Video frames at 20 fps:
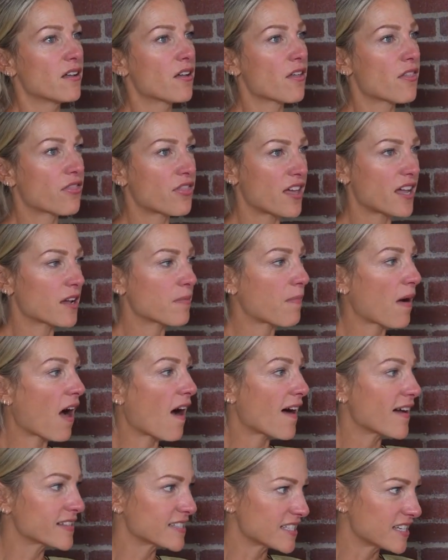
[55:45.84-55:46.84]
think
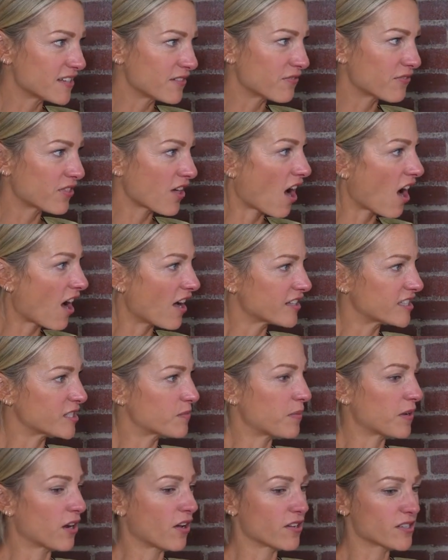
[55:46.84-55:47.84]
positive thoughts,
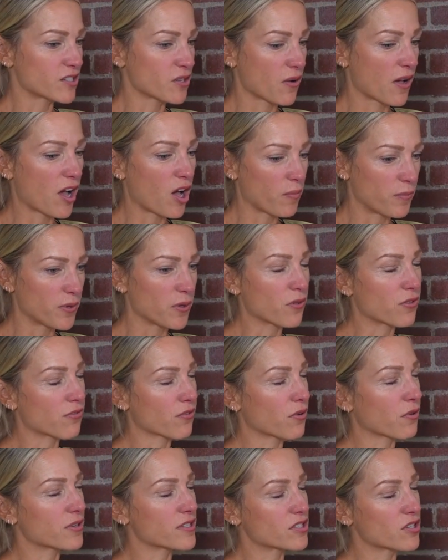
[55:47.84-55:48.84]
but also help you
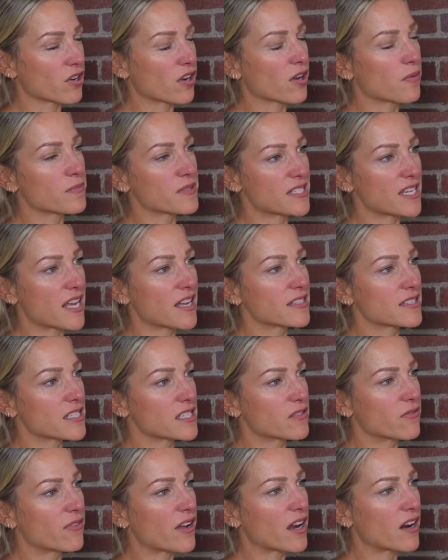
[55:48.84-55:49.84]
through a circumstance
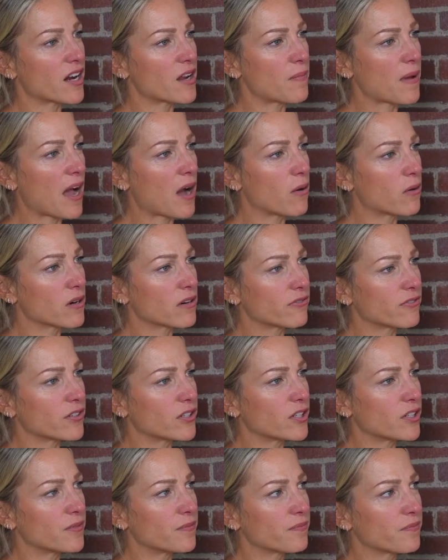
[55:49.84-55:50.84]
is very powerful.